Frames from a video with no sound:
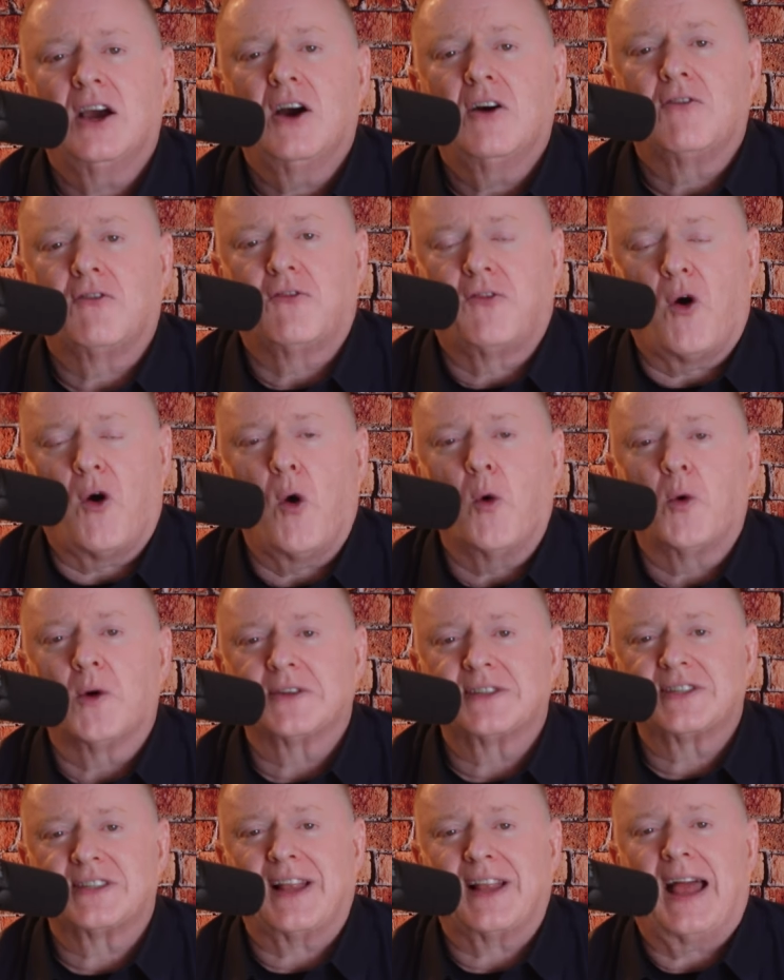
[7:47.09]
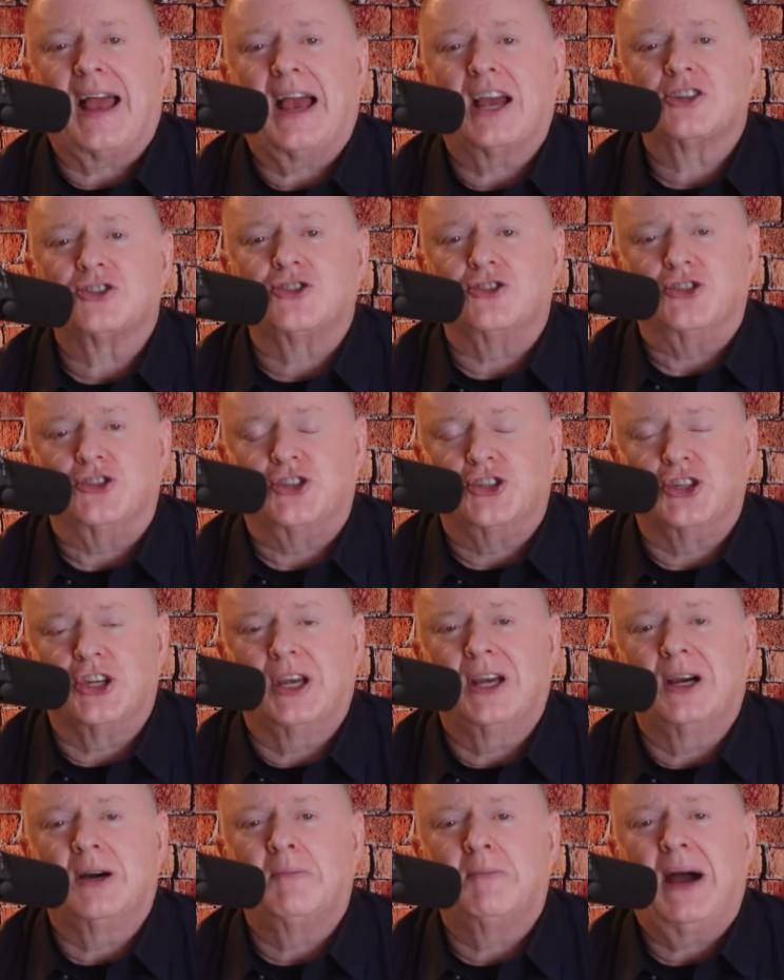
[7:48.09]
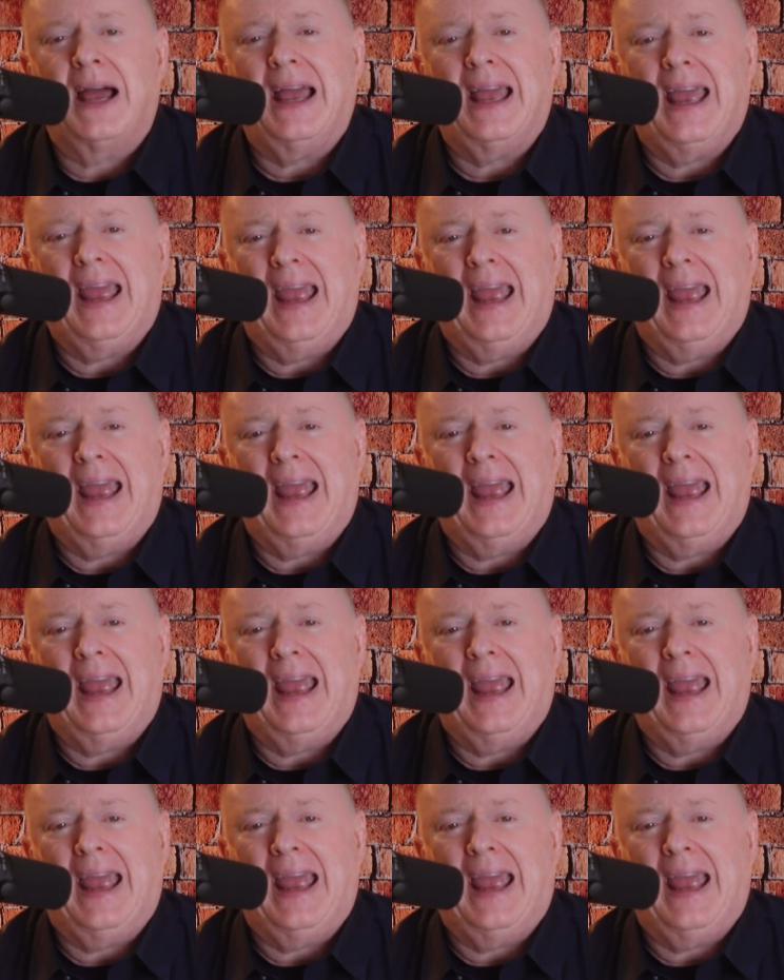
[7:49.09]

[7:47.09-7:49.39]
forward slash Jim